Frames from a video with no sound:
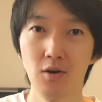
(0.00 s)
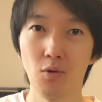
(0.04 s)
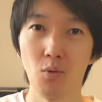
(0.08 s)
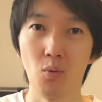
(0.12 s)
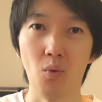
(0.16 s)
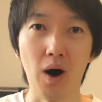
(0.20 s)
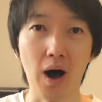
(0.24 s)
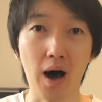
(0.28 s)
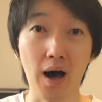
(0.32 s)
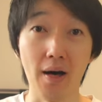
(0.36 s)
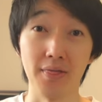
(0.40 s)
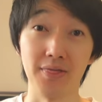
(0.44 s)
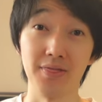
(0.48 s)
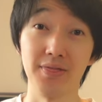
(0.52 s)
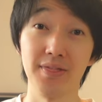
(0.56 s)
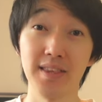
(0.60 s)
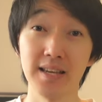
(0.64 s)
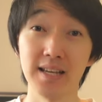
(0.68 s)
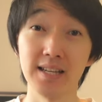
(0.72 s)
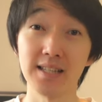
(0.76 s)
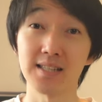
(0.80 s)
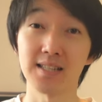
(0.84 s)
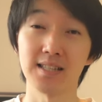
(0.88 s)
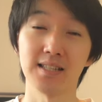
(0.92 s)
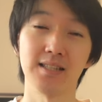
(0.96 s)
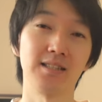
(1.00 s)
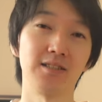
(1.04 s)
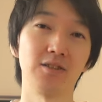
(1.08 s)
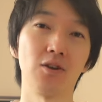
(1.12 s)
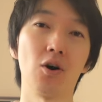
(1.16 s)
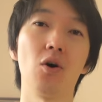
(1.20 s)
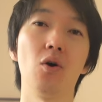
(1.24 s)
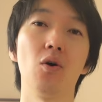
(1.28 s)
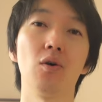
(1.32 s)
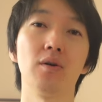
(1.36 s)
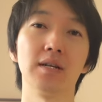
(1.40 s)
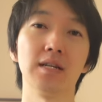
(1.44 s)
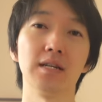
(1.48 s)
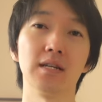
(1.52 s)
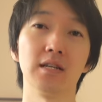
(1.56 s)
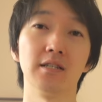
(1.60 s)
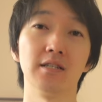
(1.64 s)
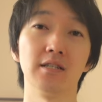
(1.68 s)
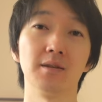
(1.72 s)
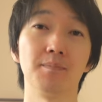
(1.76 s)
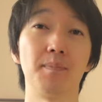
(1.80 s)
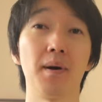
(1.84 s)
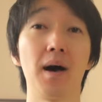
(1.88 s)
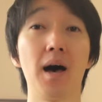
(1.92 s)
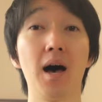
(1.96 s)
Well, this is not only in
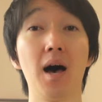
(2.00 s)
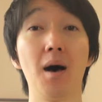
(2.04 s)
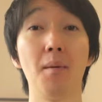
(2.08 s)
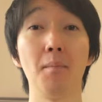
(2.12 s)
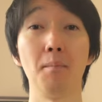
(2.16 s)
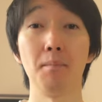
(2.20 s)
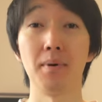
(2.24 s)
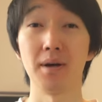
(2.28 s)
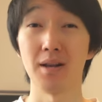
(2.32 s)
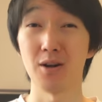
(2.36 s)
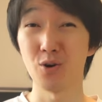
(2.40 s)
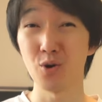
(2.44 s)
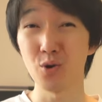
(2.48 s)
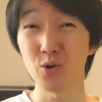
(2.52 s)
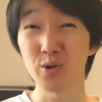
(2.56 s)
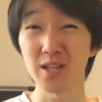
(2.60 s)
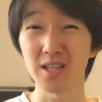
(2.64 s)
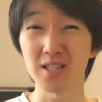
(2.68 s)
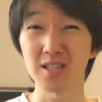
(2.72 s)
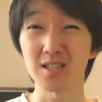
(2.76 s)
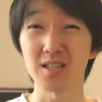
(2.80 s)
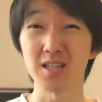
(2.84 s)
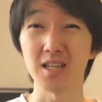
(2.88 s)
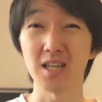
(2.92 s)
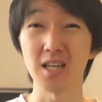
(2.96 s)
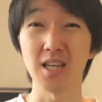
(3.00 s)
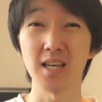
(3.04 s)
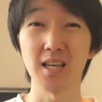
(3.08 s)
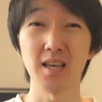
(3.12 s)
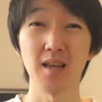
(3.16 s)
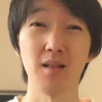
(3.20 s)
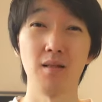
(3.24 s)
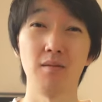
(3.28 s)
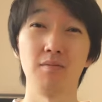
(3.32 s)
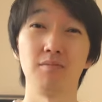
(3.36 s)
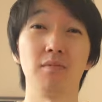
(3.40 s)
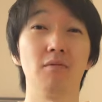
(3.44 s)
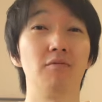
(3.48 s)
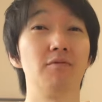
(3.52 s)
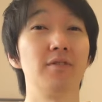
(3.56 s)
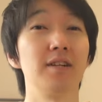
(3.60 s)
Japan, but honestly, the